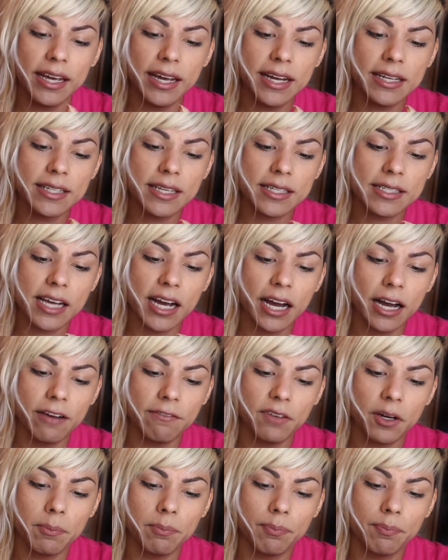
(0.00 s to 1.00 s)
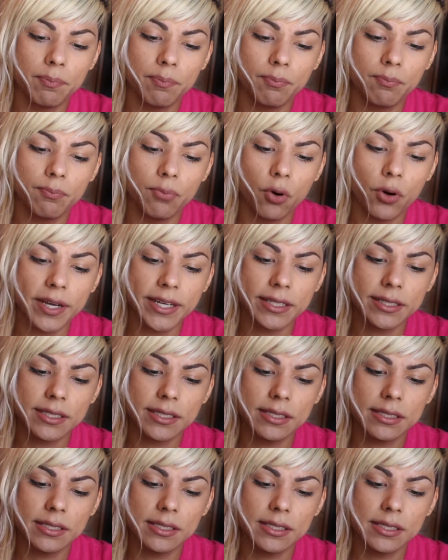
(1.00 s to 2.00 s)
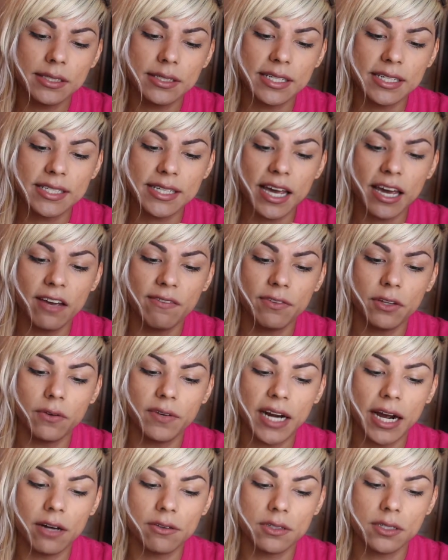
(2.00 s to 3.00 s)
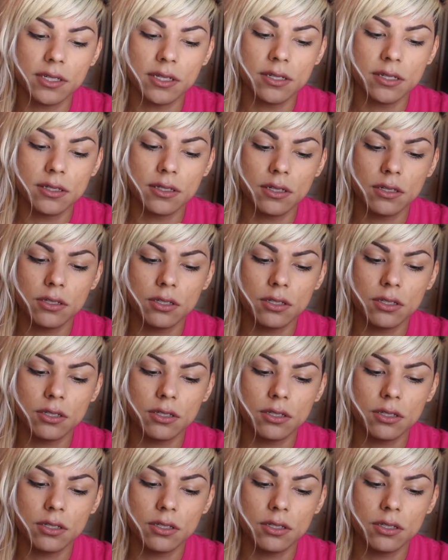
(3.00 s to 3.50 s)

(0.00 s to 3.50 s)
It does have 0.68 fluid ounces,